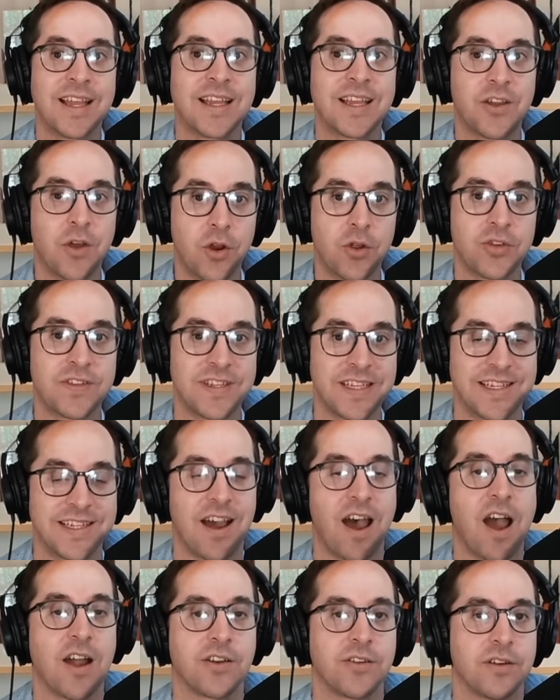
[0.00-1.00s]
go to see a
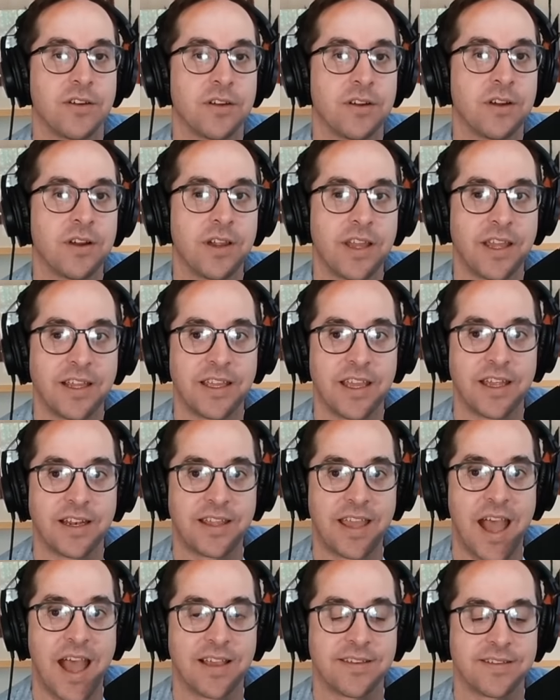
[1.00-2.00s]
doctor and get
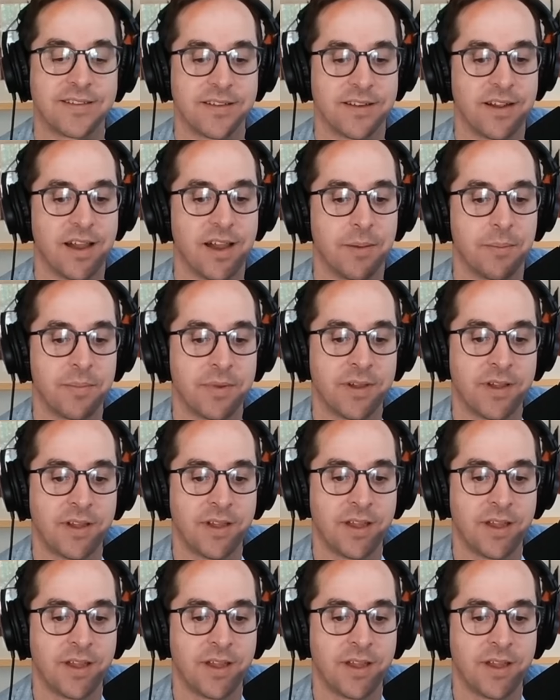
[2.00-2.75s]
casted up.